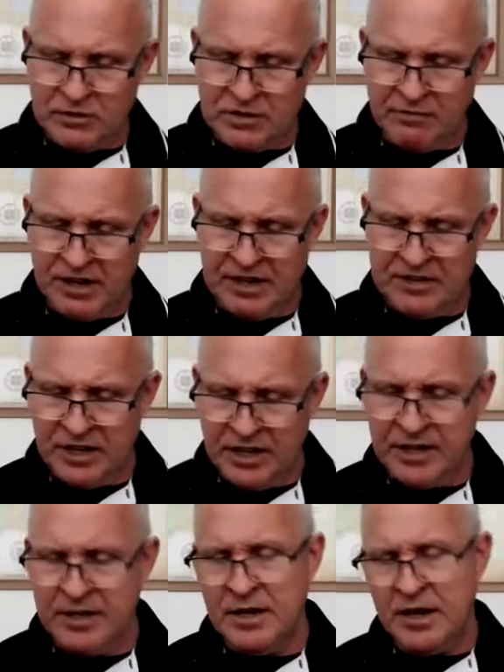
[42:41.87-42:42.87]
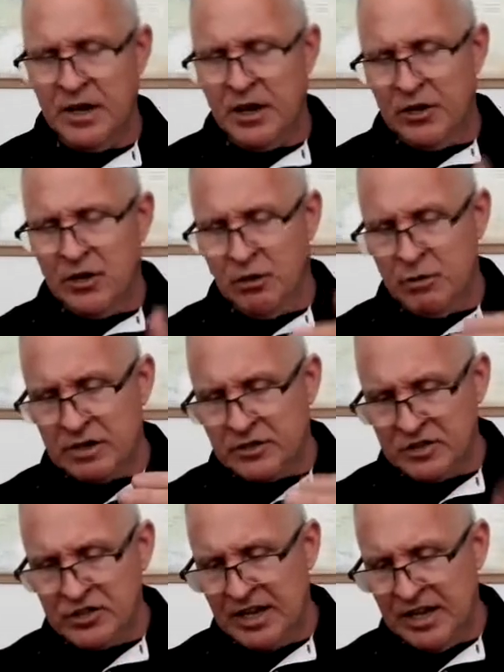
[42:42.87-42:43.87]
718, you can
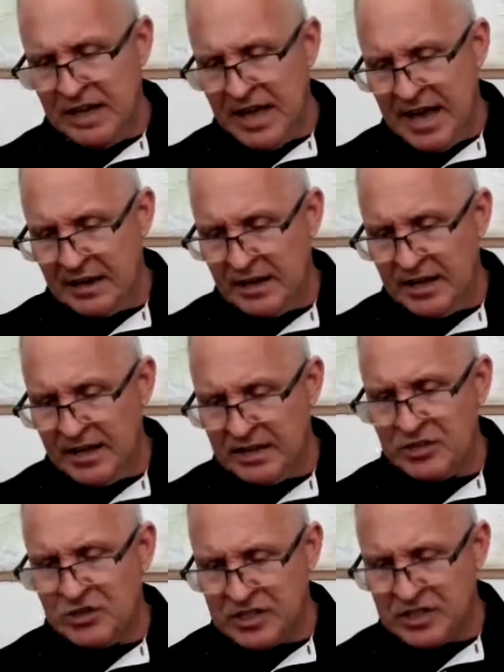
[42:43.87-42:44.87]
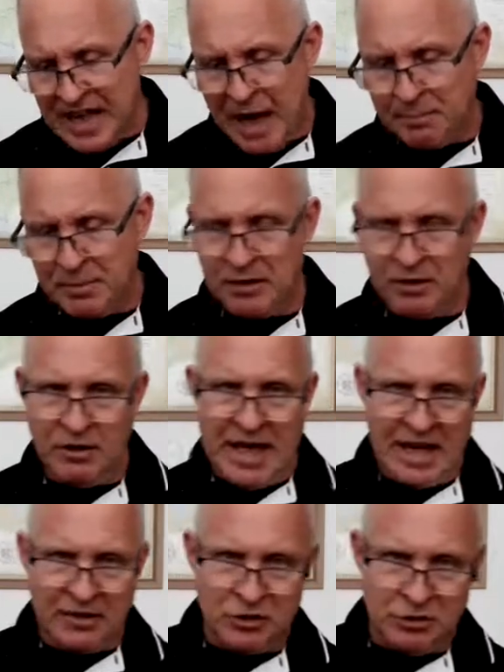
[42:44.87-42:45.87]
see that in the scapula,
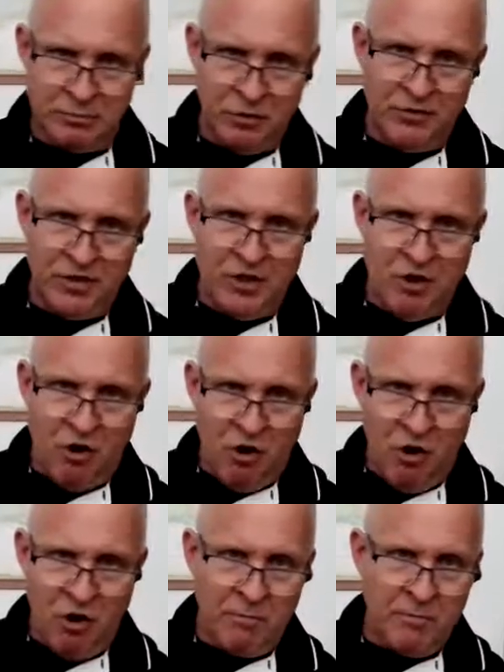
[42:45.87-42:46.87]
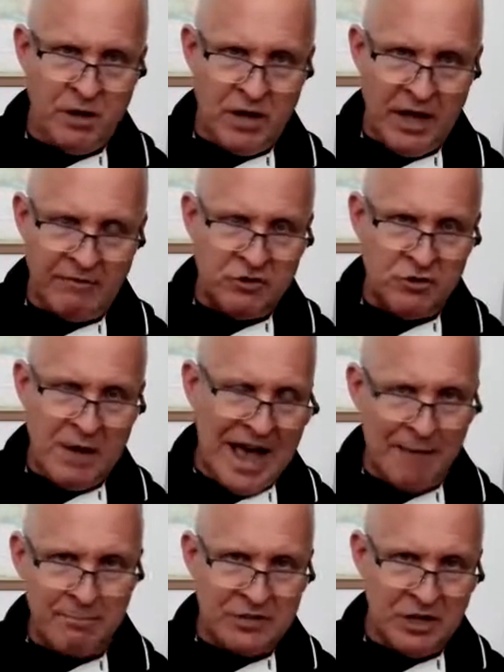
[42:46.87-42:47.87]
as you move the arm, as you
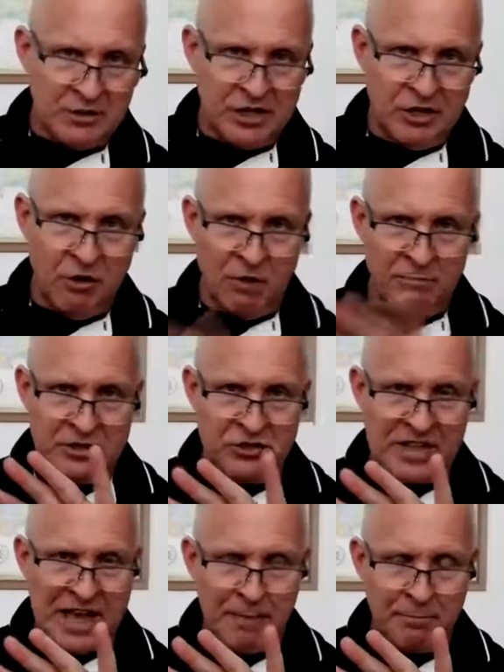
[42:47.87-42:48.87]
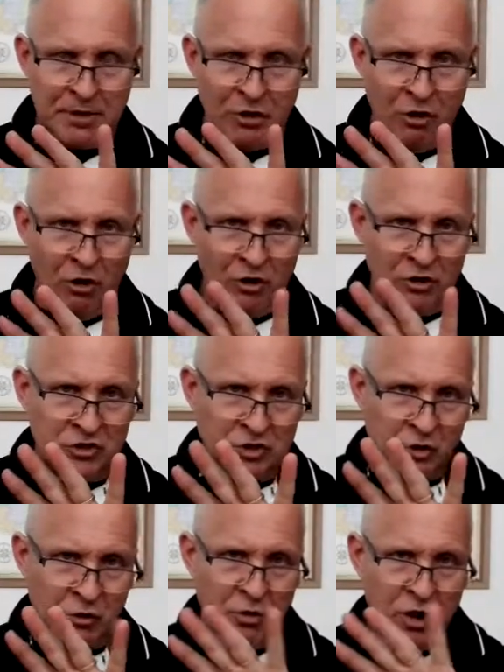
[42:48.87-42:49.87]
abduct the arm, the scapula
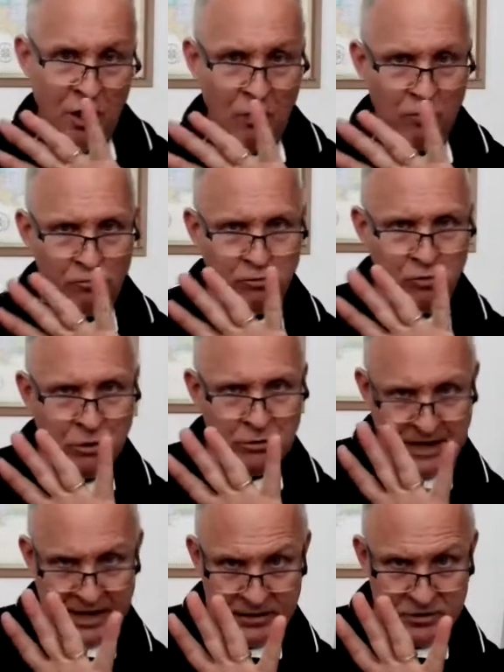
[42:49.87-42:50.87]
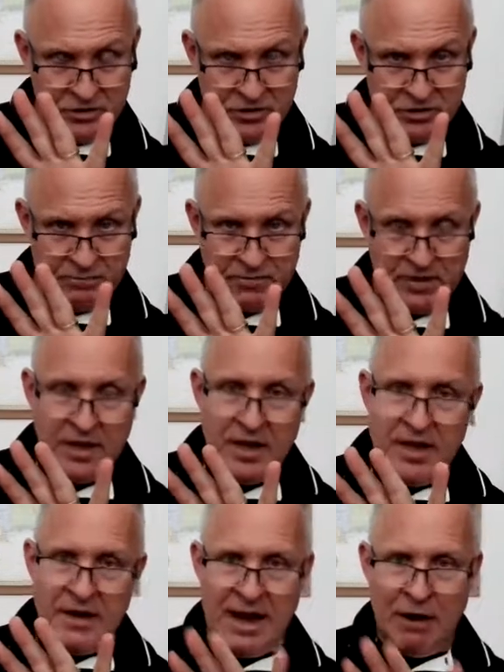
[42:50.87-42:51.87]
also rotates.
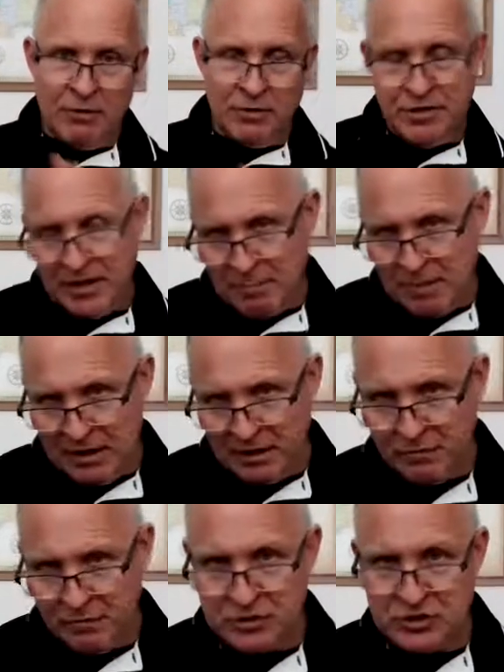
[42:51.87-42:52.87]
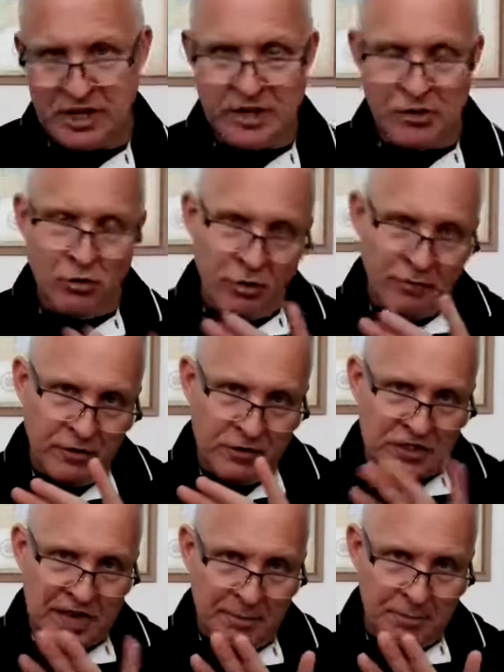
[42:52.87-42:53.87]
Now, think about it for a second. In order for the
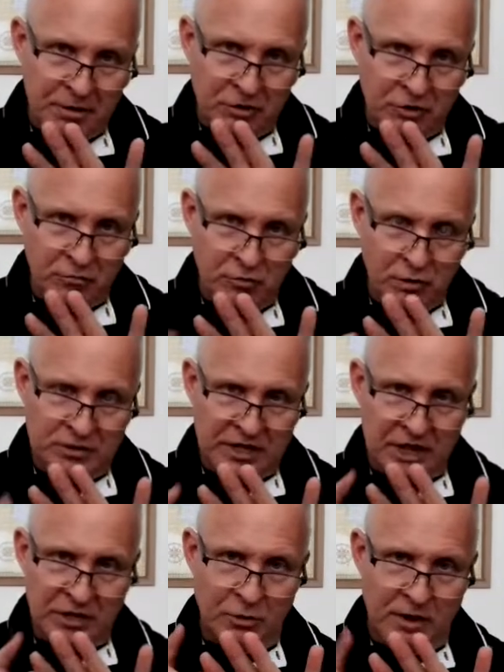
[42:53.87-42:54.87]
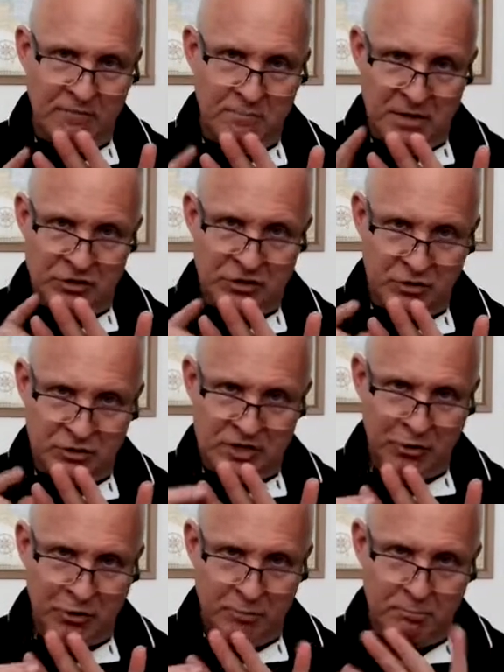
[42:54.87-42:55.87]
scapula to rotate, you have muscles
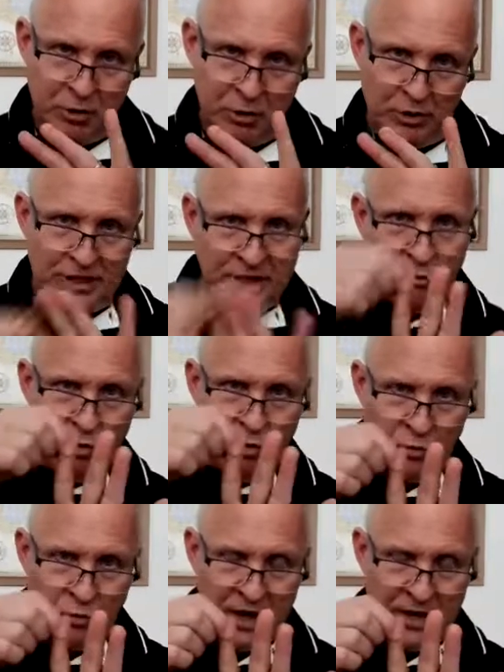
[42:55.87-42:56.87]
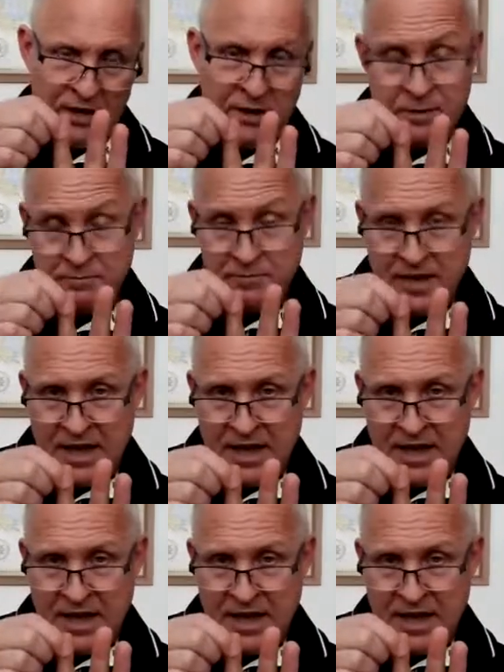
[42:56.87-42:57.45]
that are pulling it one way,